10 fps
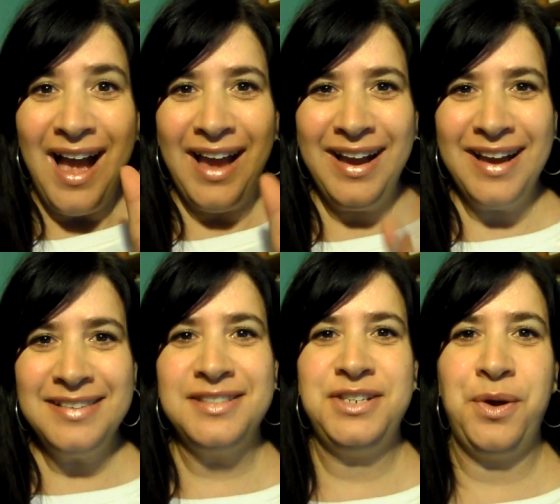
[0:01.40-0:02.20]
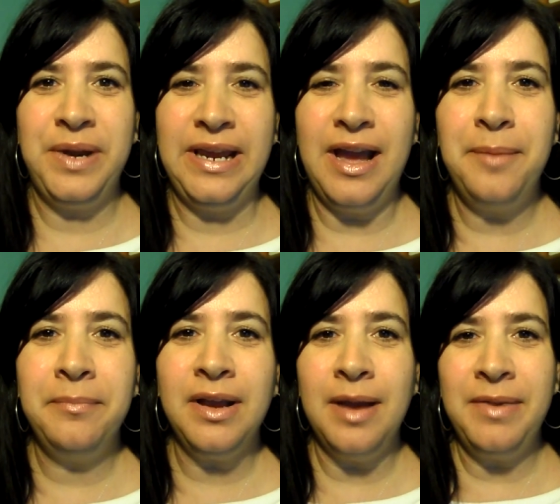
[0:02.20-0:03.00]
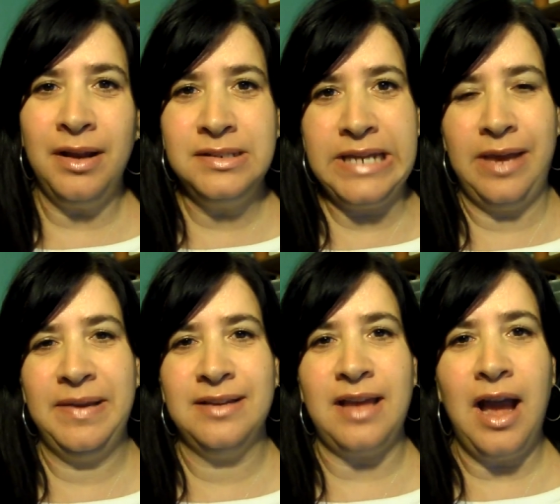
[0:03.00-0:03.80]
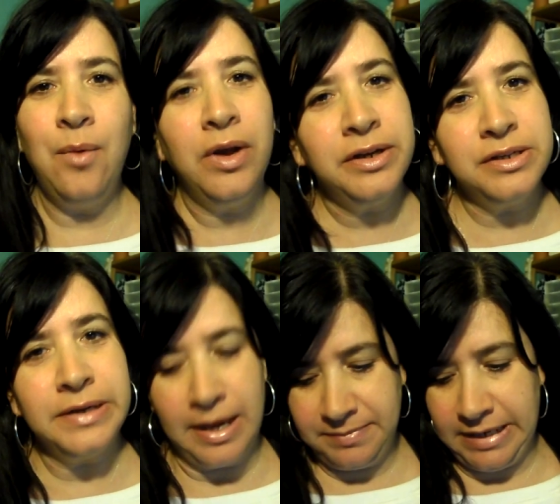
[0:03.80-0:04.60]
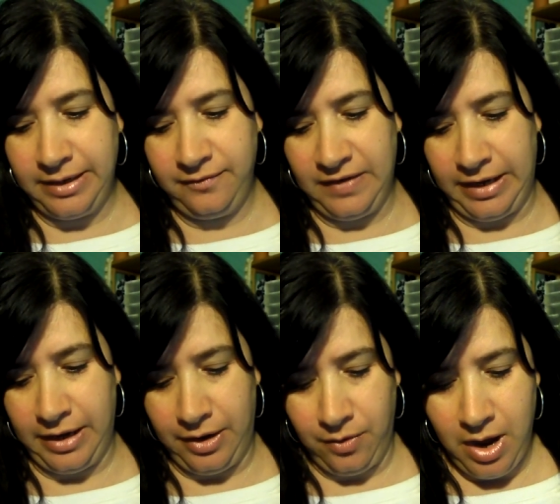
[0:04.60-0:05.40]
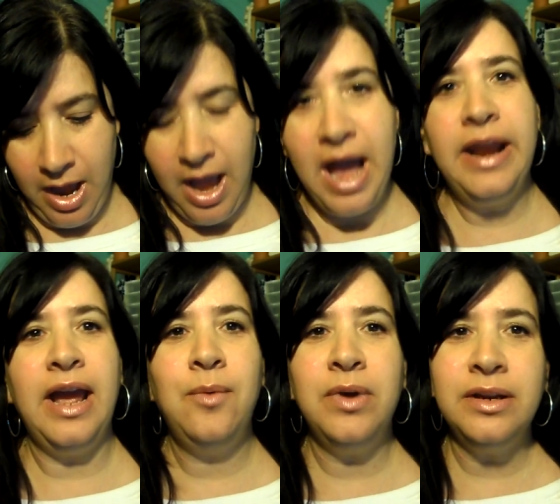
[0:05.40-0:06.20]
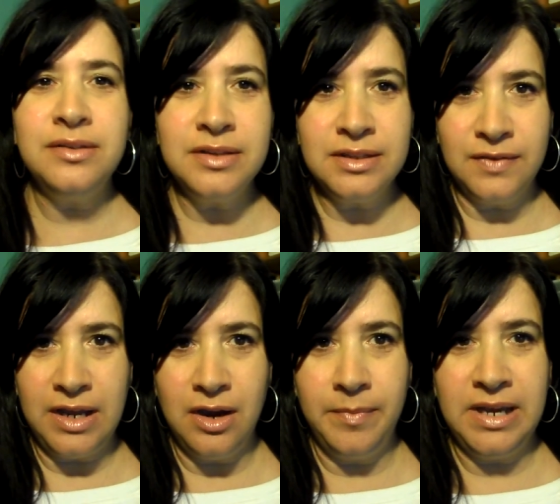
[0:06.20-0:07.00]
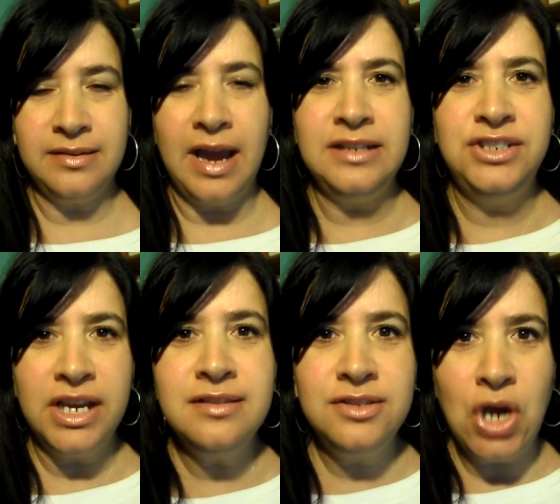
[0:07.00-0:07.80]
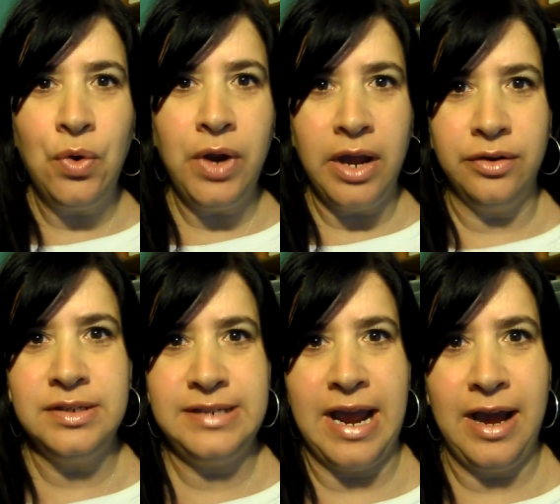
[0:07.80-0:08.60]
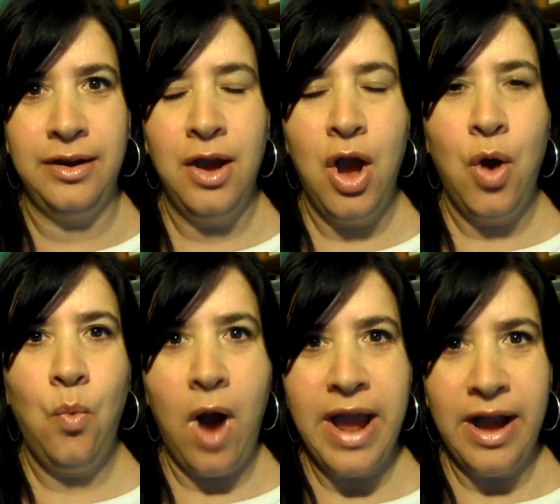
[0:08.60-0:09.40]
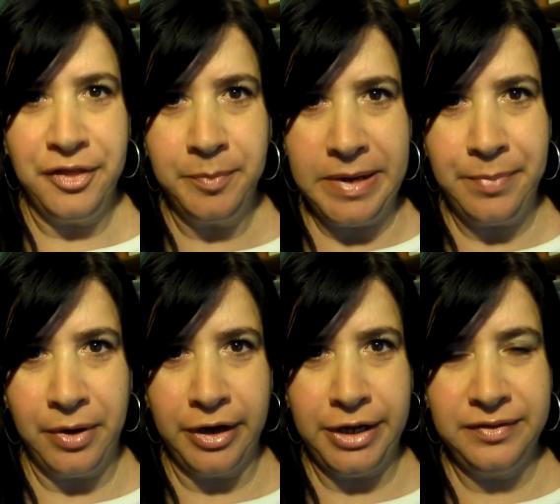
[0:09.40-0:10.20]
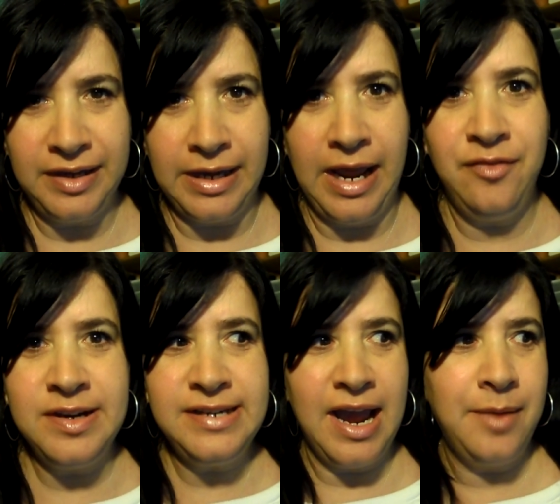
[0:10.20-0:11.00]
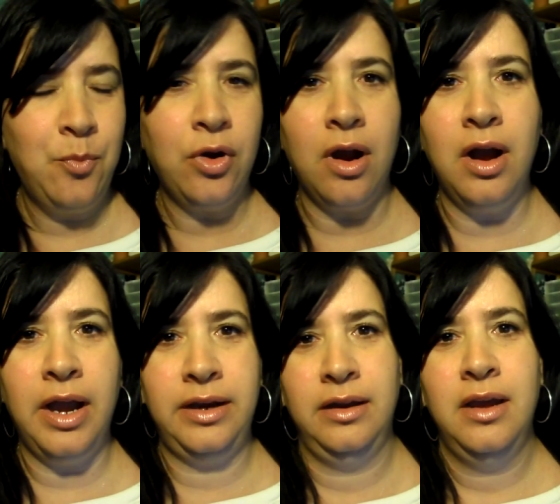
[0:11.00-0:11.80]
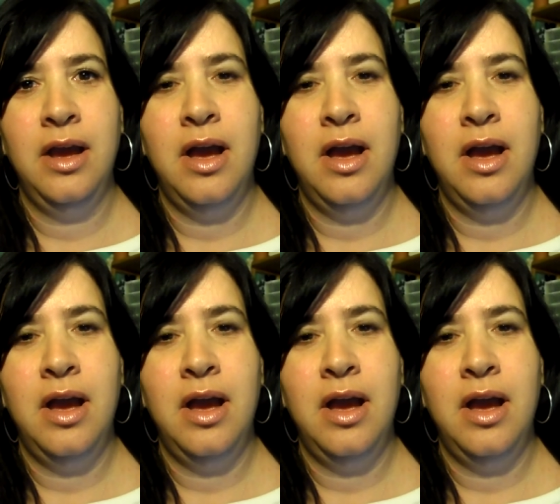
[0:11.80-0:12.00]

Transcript: Hi guys, it's Tony. I'm coming on today because I want to do an updated video. And I want to do this video because I just don't understand why other people aren't using it. Every time we're on